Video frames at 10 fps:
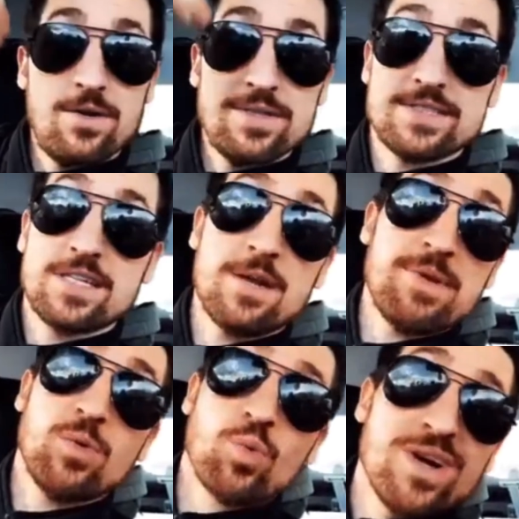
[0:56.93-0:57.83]
Oh, it's gonna
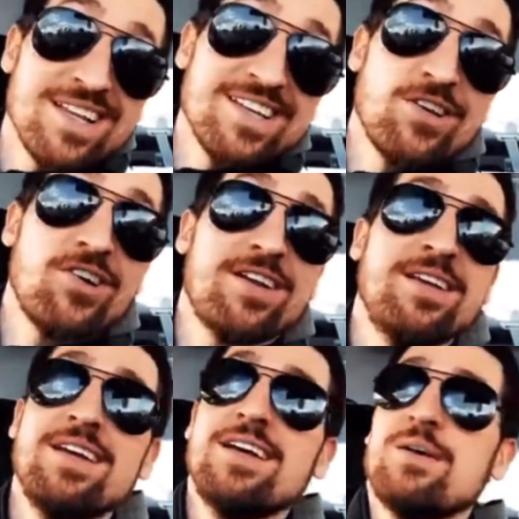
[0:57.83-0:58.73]
be really good.
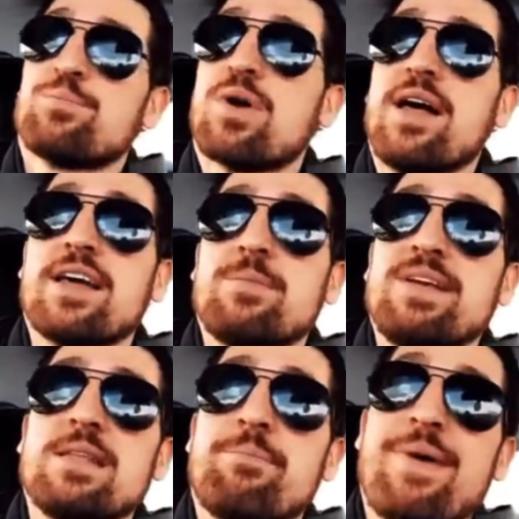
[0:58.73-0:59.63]
Probably gonna be
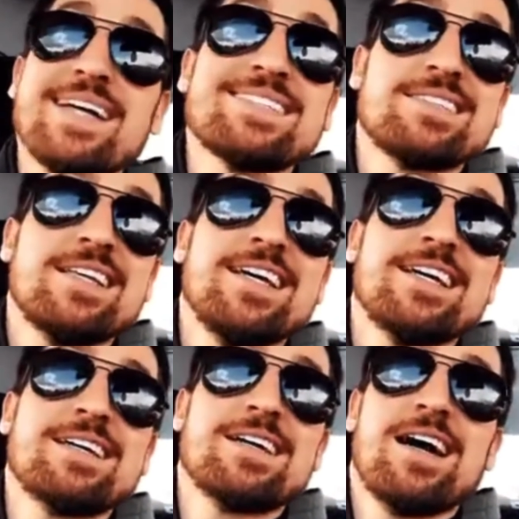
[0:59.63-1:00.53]
the best
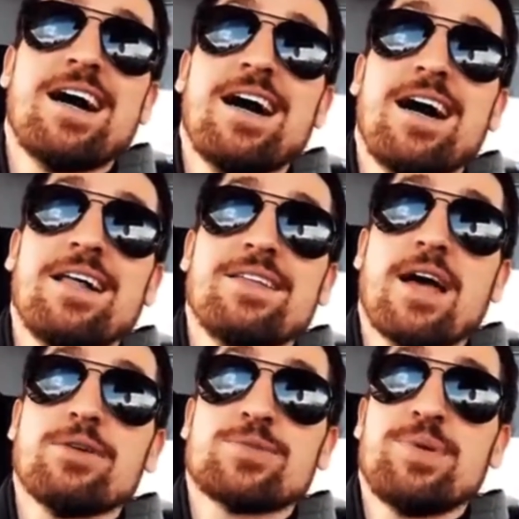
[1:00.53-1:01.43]
thing uh,
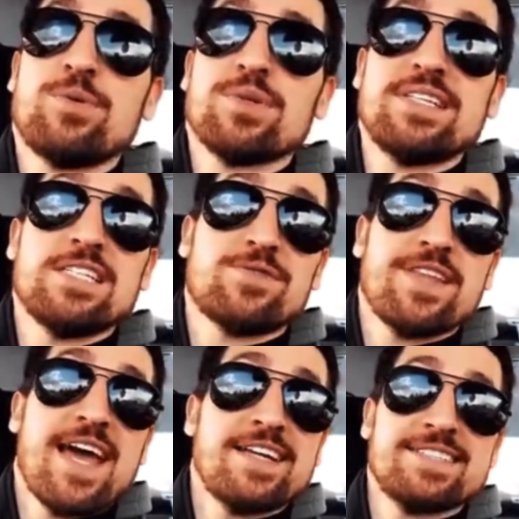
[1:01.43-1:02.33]
that's been released for
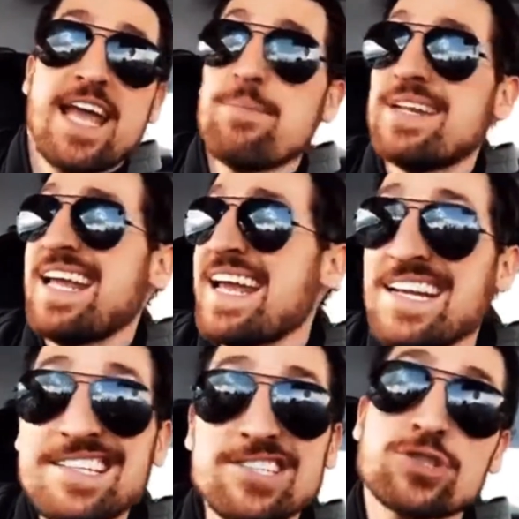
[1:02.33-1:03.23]
the entertainment
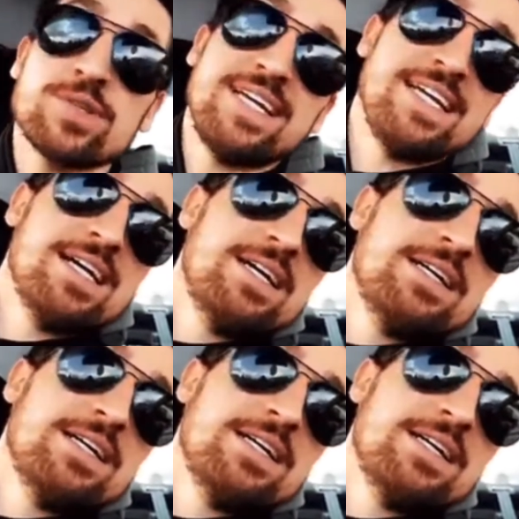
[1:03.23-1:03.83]
industry